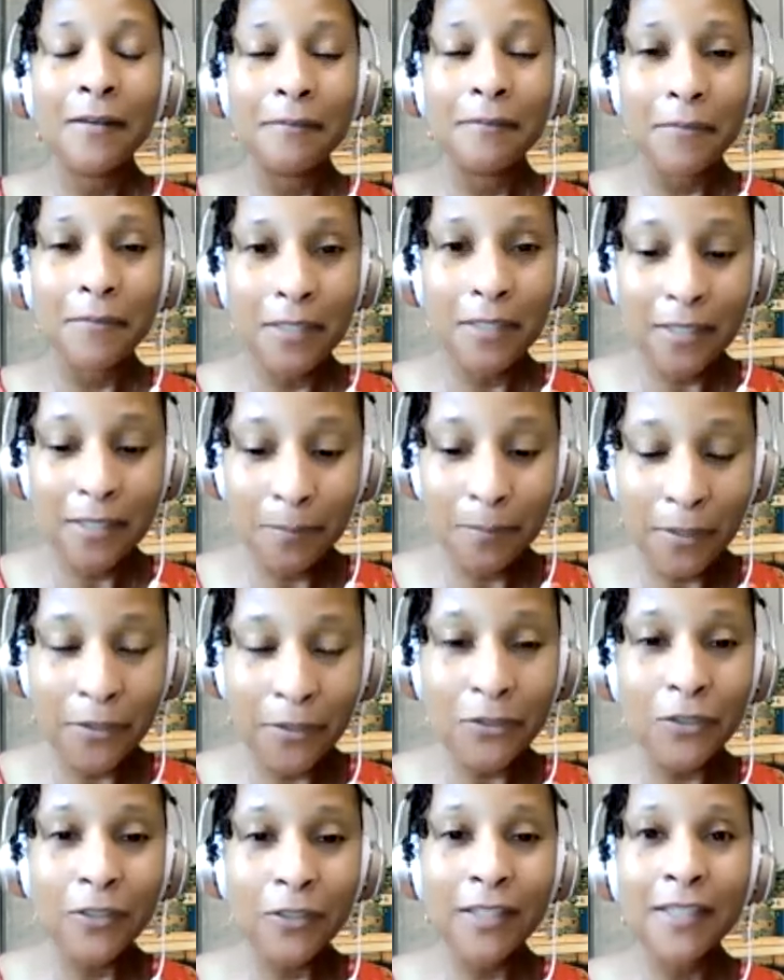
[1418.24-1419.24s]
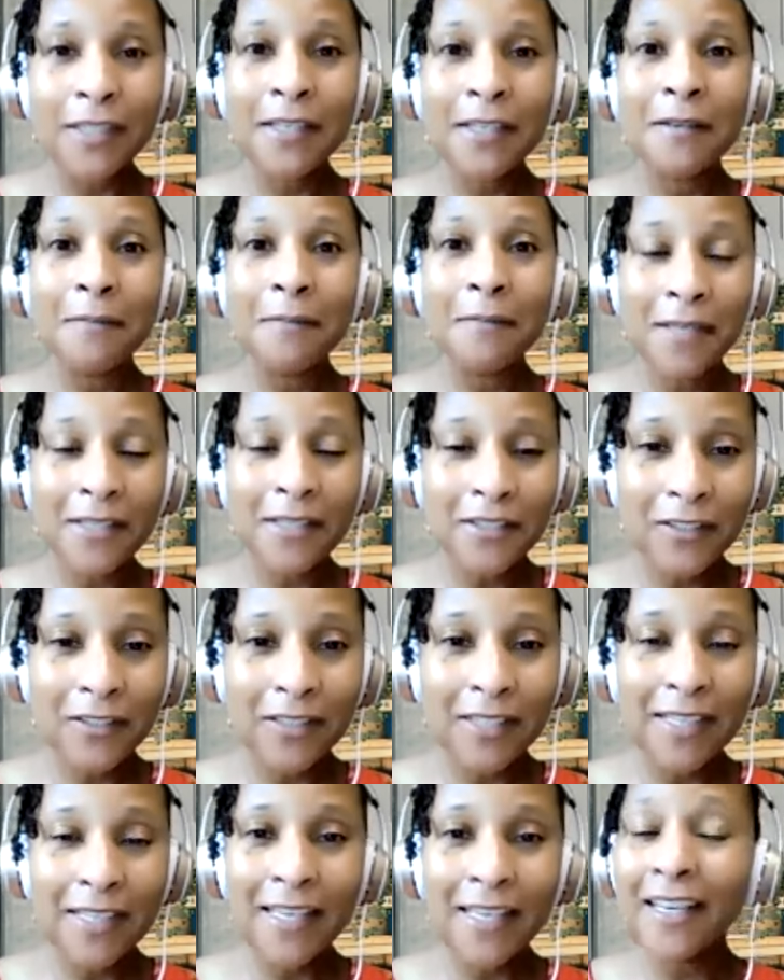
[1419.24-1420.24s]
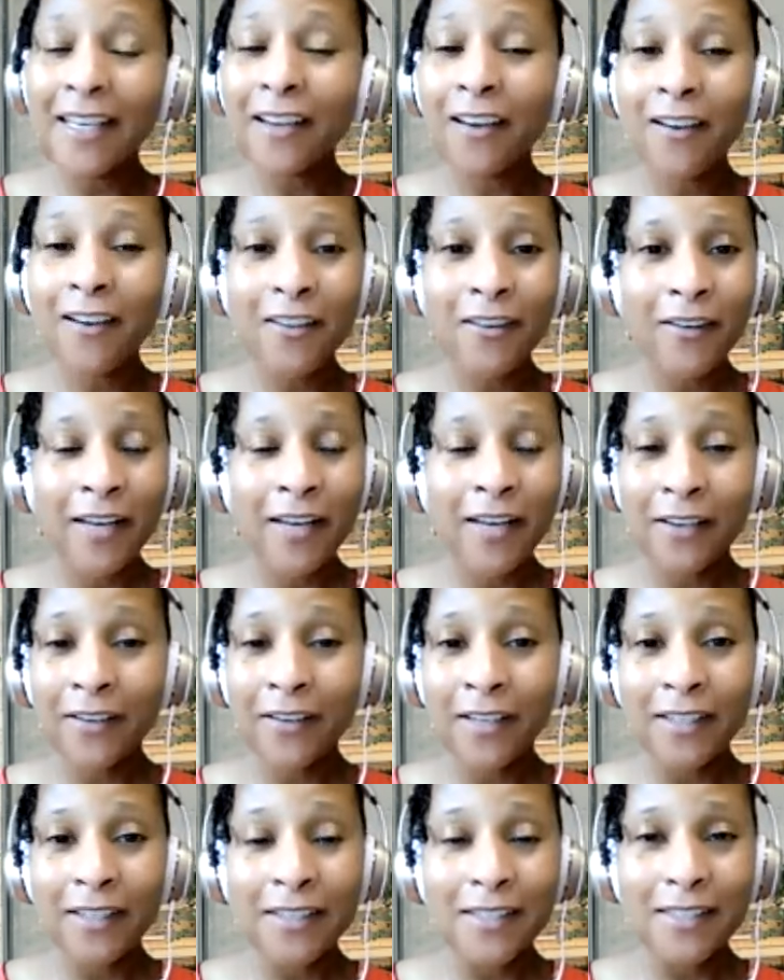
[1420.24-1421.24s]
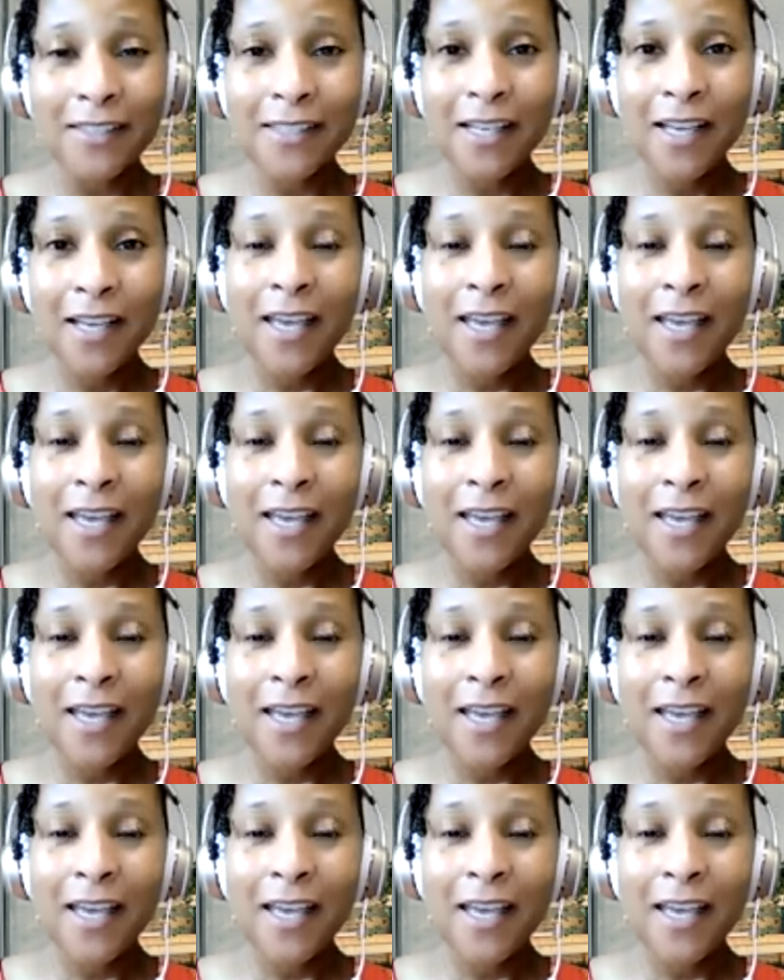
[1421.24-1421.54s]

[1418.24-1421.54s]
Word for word: spiritually, mentally, in other areas.